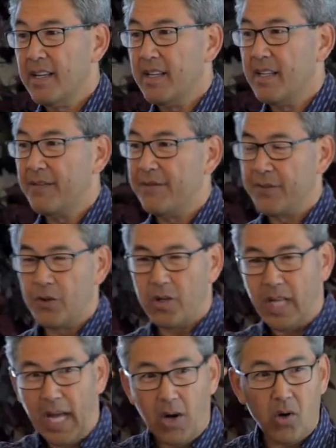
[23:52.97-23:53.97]
If you're
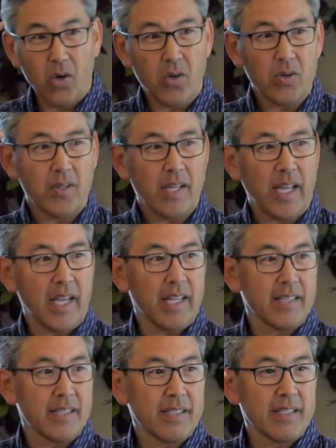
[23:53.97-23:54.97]
an owl
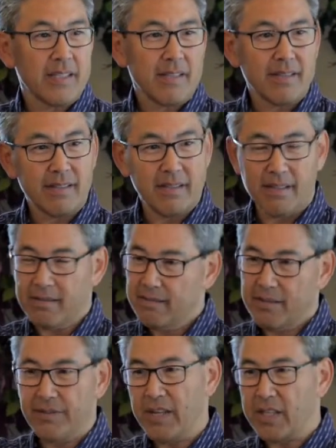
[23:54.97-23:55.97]
and
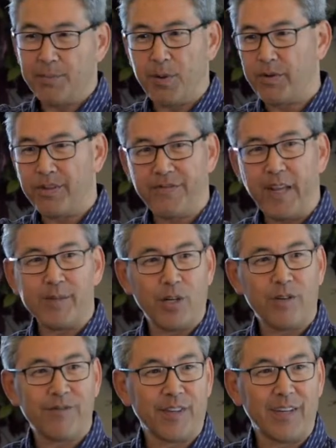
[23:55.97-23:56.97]
you've got the perfect family
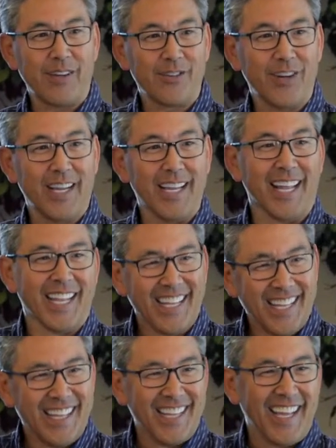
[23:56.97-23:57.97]
all figured out in your head,
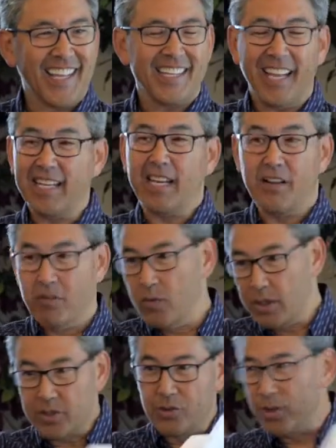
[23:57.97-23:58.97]
and
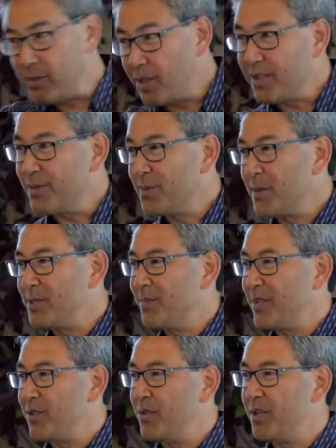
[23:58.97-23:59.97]
everyone's doing what they're supposed to
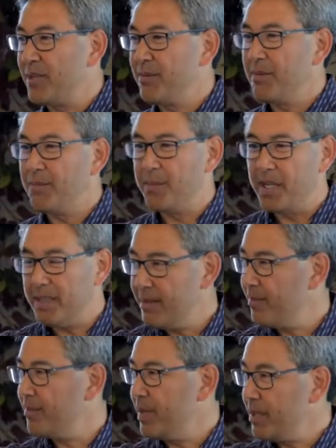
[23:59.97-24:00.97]
be doing,
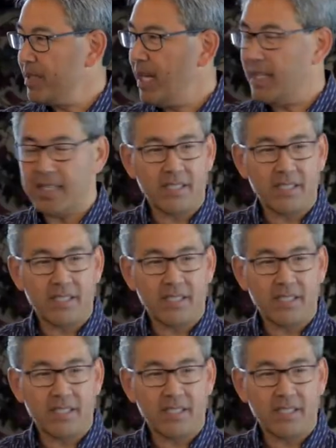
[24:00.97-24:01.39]
but not